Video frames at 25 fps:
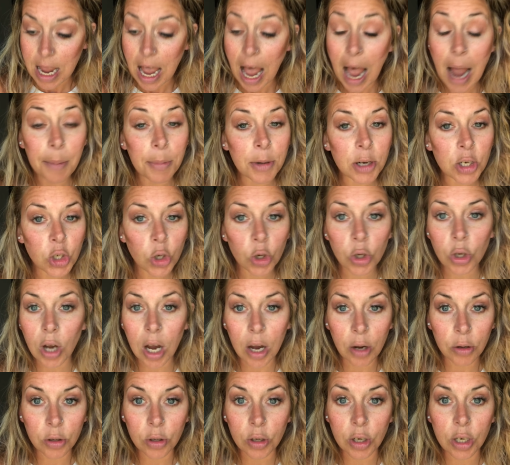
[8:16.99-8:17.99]
I'm gonna show you
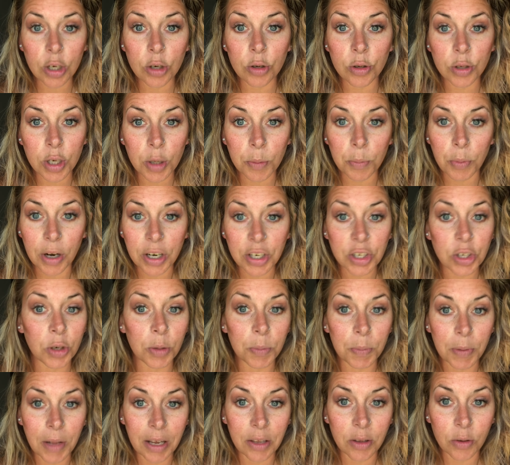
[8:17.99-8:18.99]
how you can use your brush to
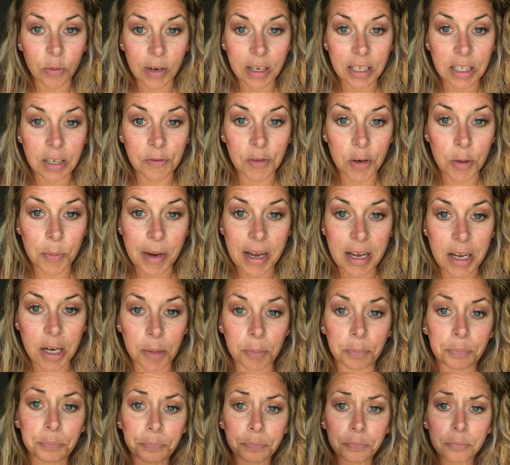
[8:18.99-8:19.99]
apply the rest of your makeup.